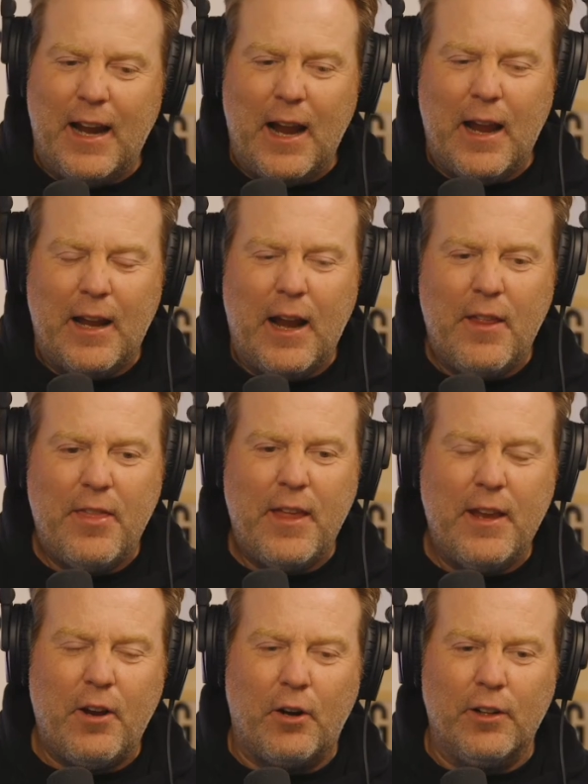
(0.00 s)
I
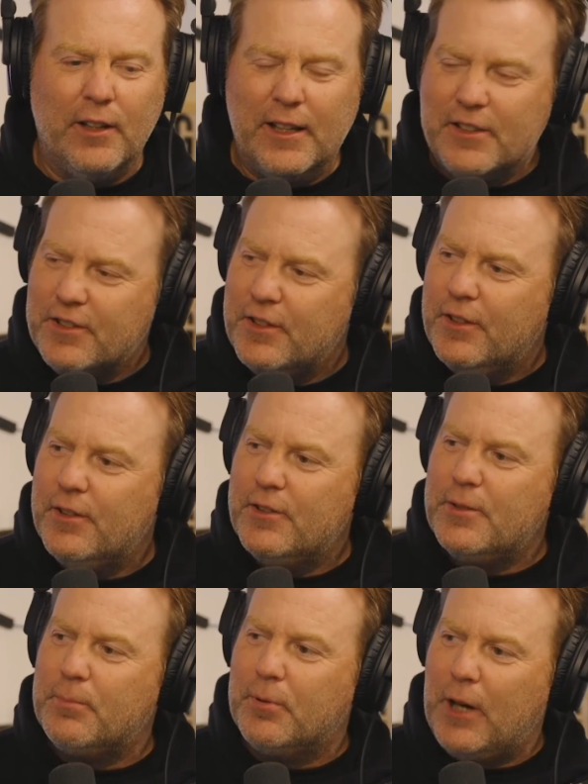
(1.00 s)
think our
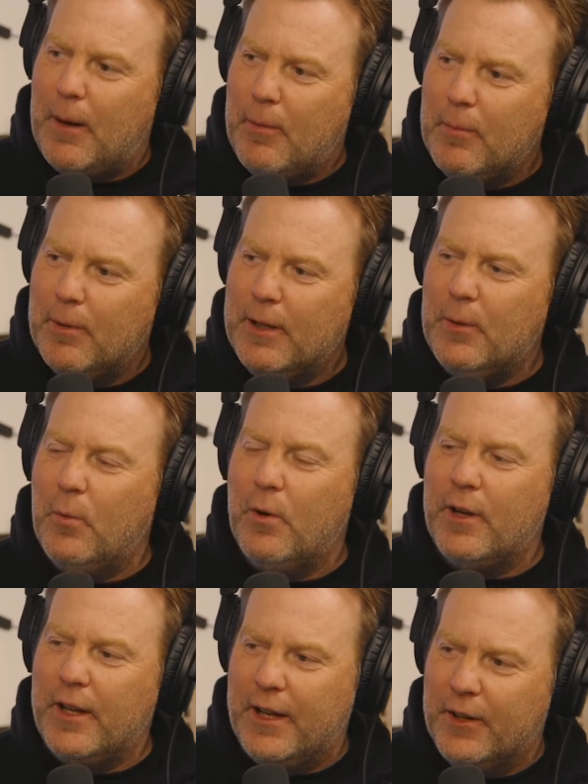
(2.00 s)
listeners probably
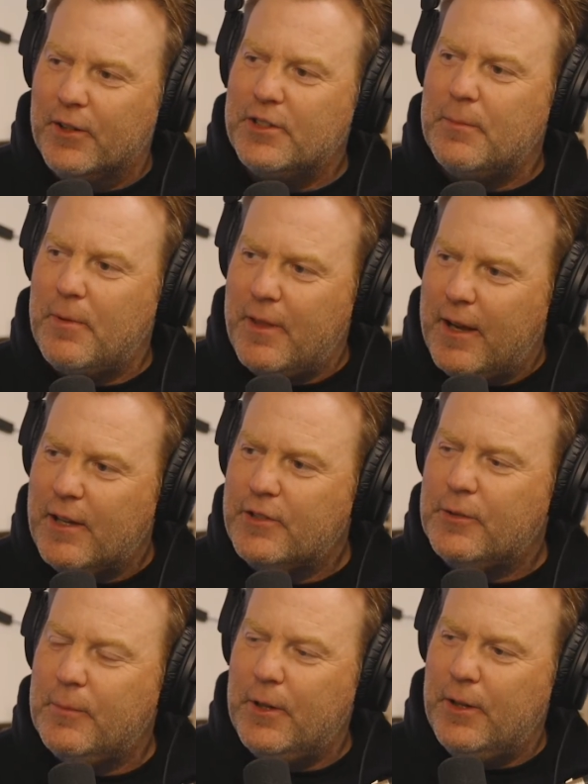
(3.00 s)
want to hear some
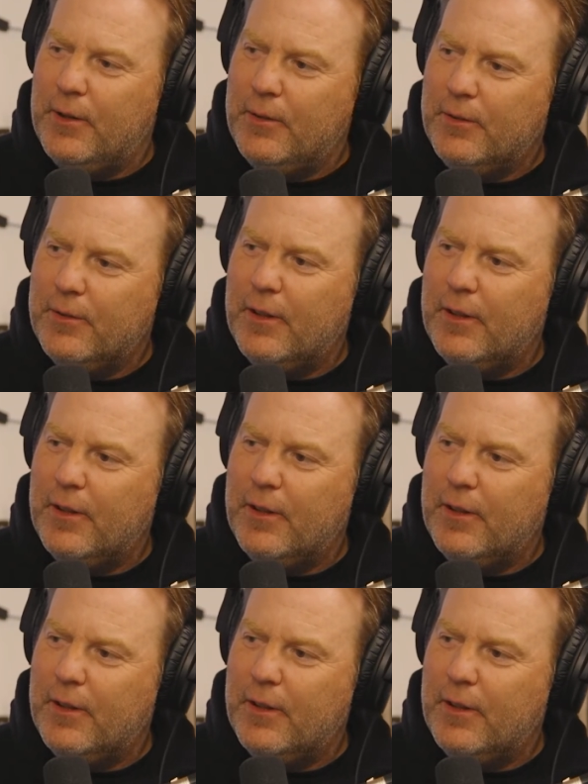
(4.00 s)
things from you,